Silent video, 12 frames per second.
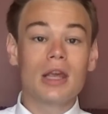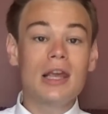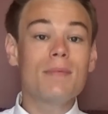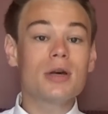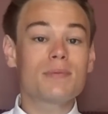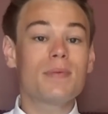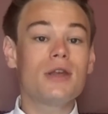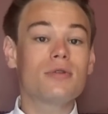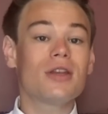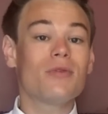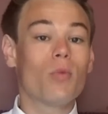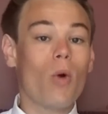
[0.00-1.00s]
He must be
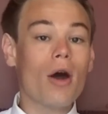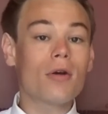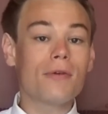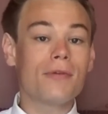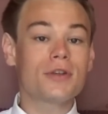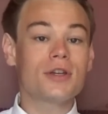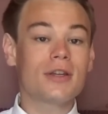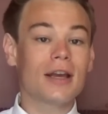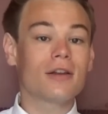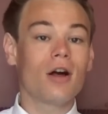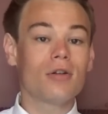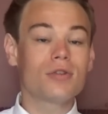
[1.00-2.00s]
using water efficient
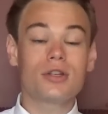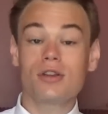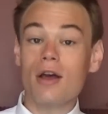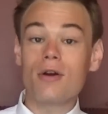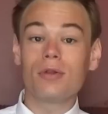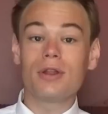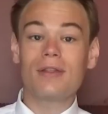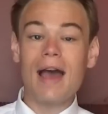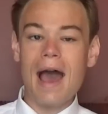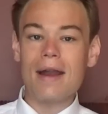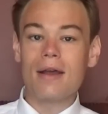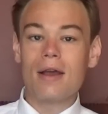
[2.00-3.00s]
technologies, not only
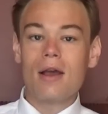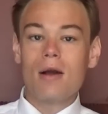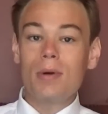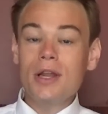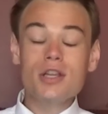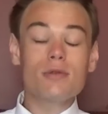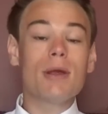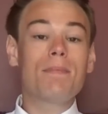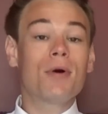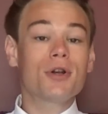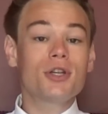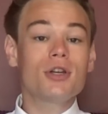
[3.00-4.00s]
that, but he should be
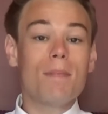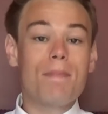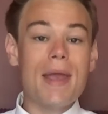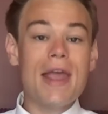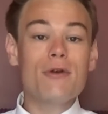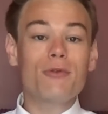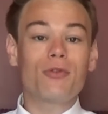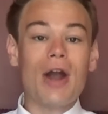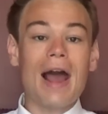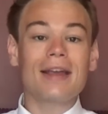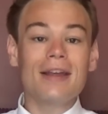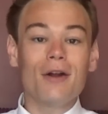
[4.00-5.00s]
pushing to ban
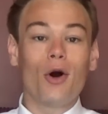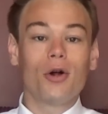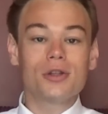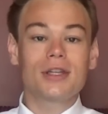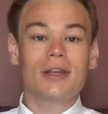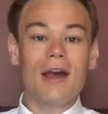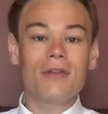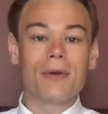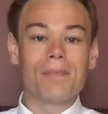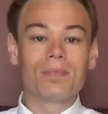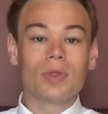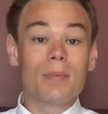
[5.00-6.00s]
fracking altogether.